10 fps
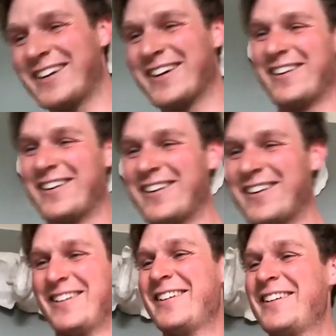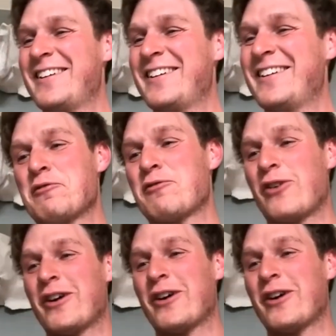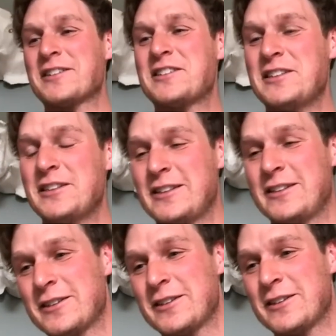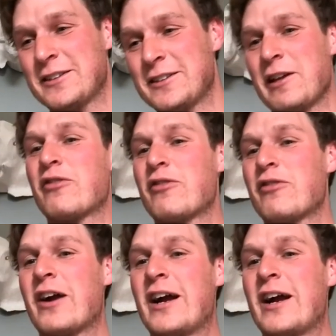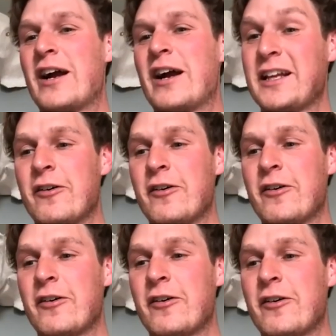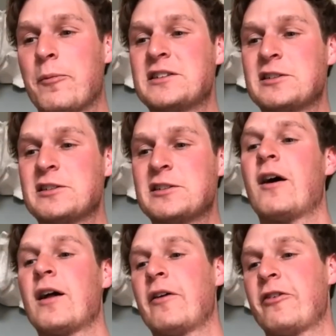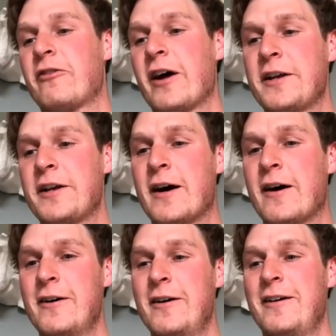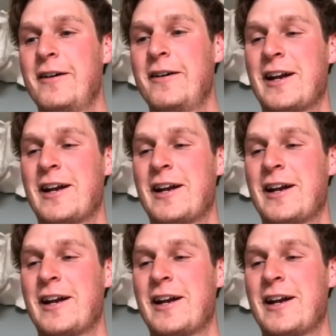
now. Looking forward, like, to see like friends in Canada or places where you are allowed to ride now.